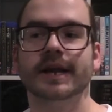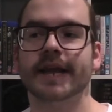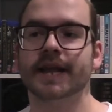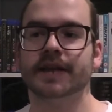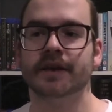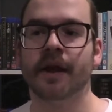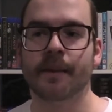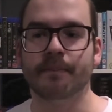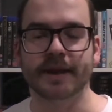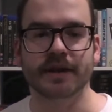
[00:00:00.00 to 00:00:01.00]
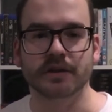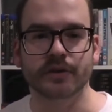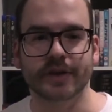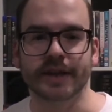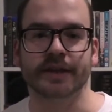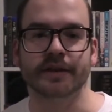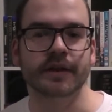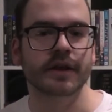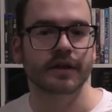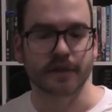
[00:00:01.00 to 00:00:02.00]
getting better looking,
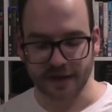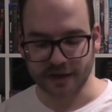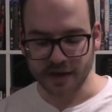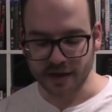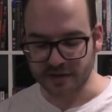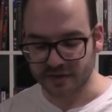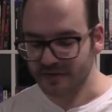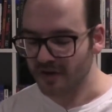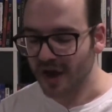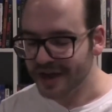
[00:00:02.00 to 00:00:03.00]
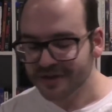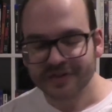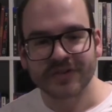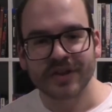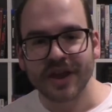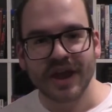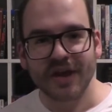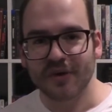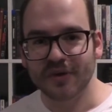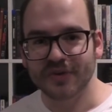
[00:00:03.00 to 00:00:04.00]
like, designs
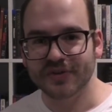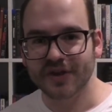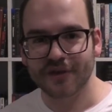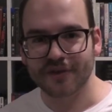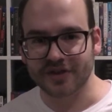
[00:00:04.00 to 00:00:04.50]
or stuff?